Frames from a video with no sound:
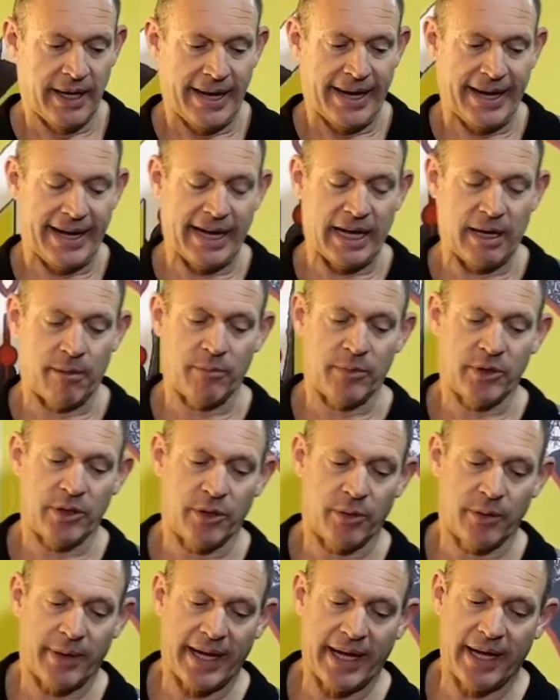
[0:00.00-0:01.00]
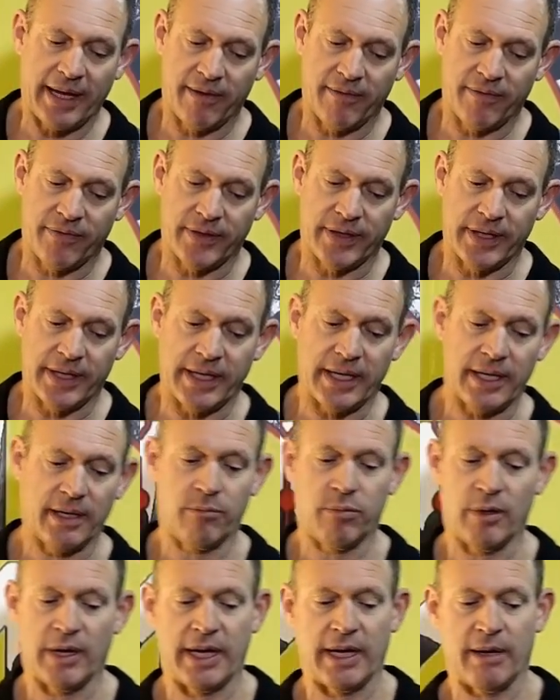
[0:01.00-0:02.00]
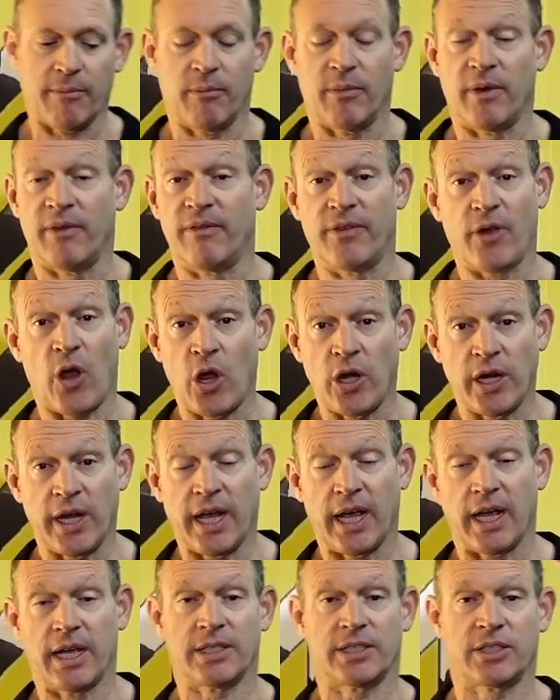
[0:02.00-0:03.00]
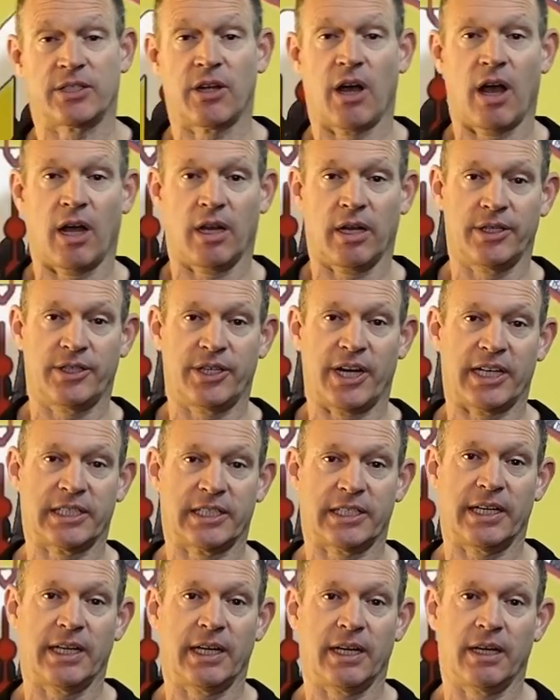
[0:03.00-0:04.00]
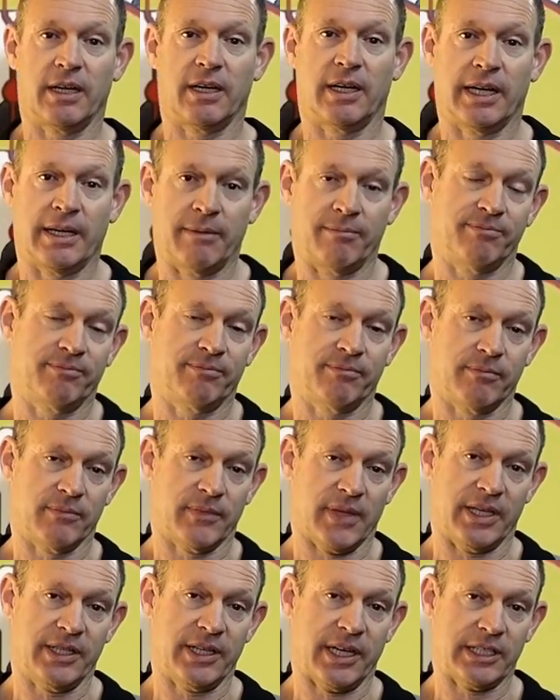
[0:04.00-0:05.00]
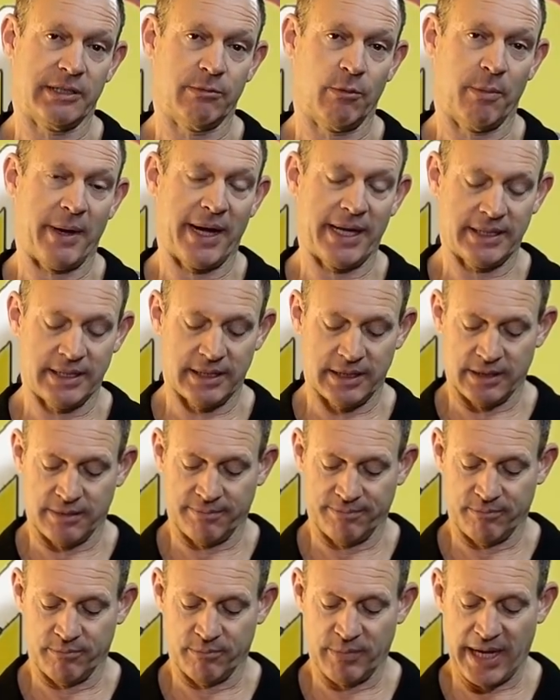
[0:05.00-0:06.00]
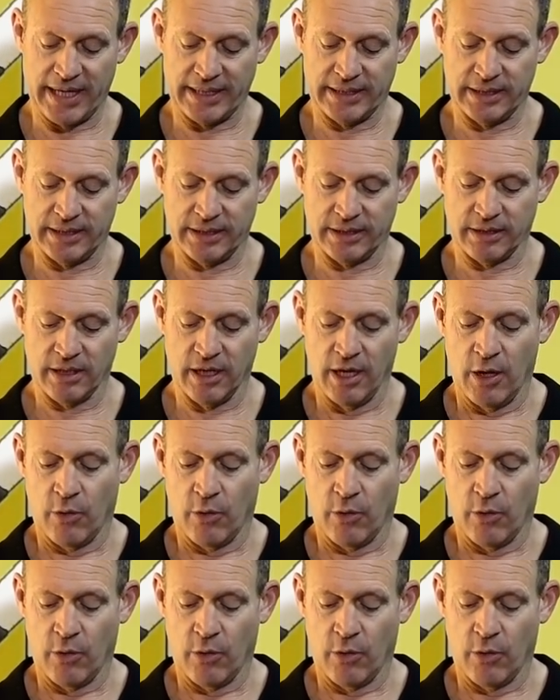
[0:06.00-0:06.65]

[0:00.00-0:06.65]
You have the vernier style adjustable bases,